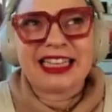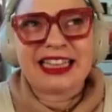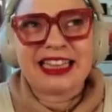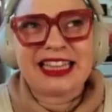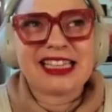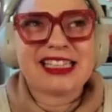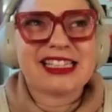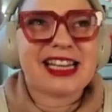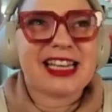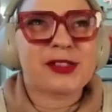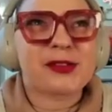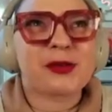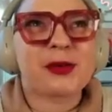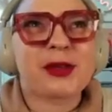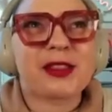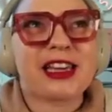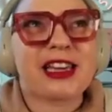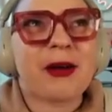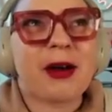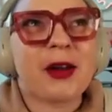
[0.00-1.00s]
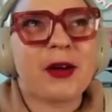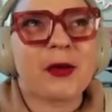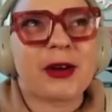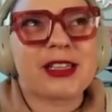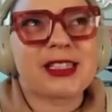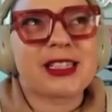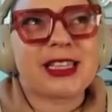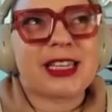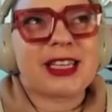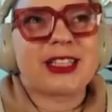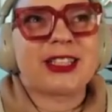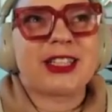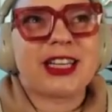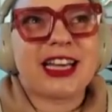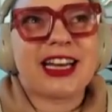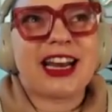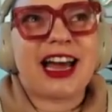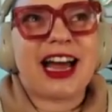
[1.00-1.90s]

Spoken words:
these days when we think about noise on the internet,